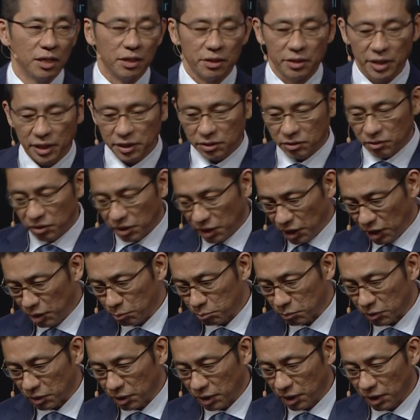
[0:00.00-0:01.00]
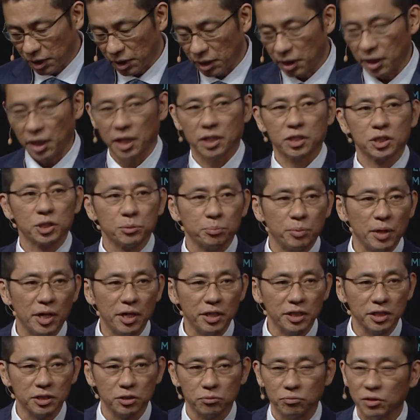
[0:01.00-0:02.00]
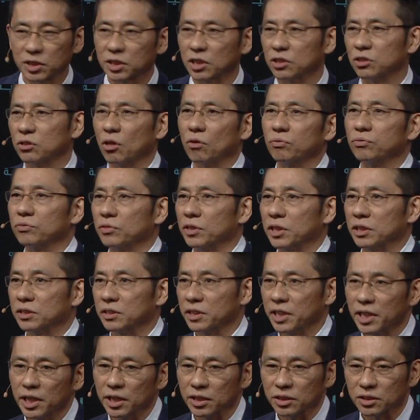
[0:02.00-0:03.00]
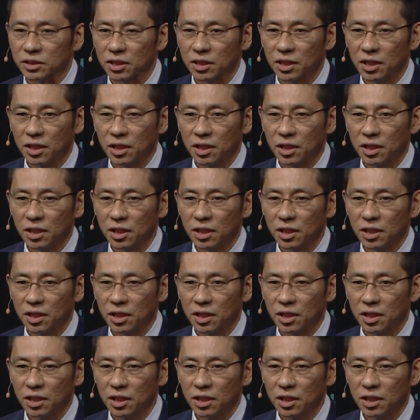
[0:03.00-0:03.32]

let him experience what the softness is.